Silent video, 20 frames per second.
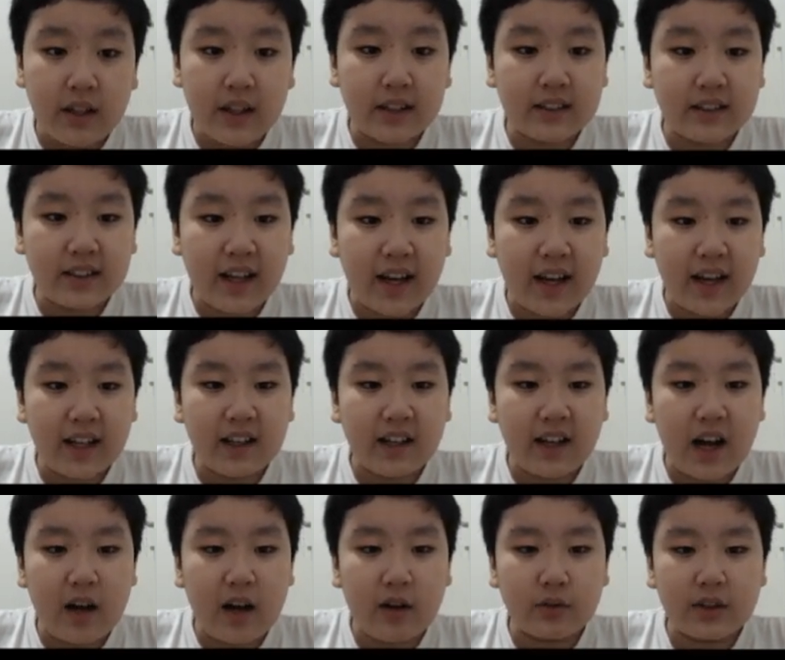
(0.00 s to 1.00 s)
attack
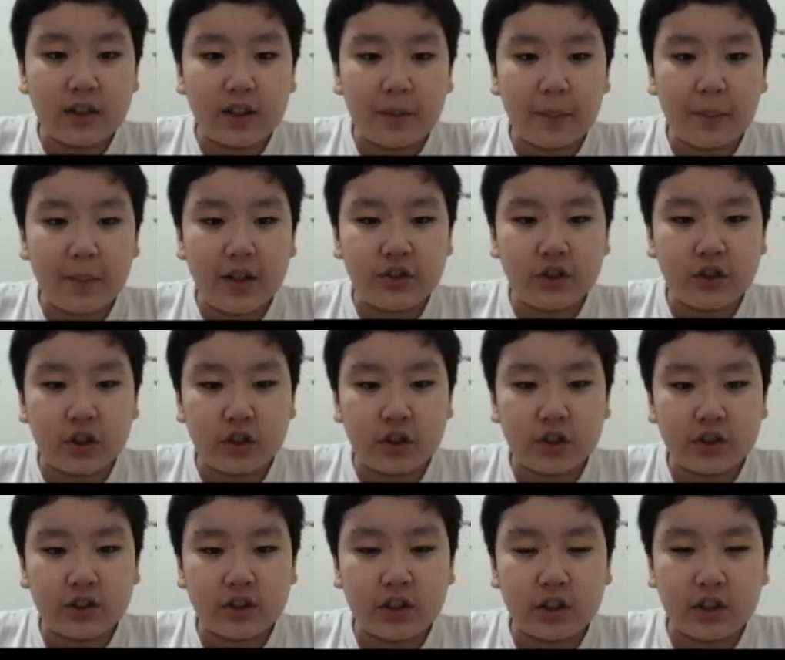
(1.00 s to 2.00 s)

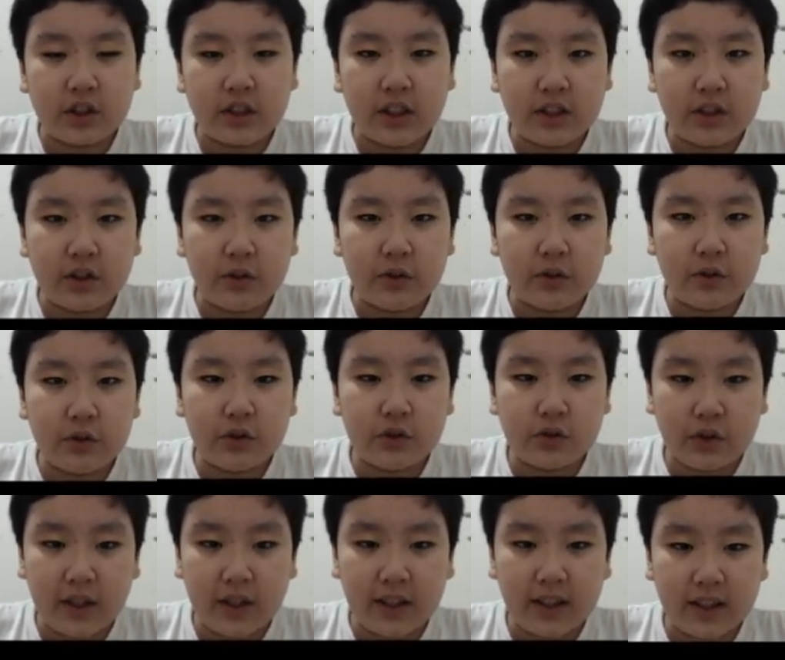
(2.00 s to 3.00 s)
countermeasures continue to
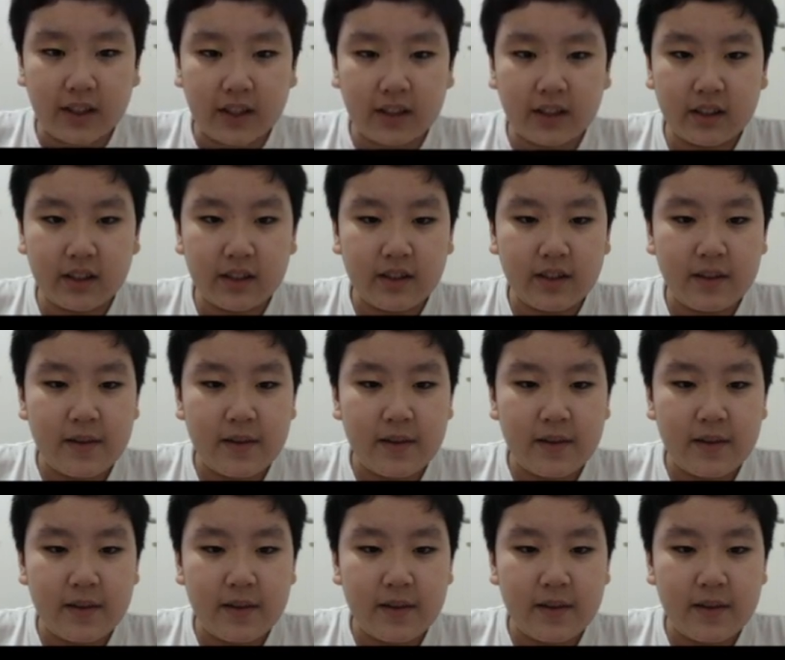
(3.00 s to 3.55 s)
shrink.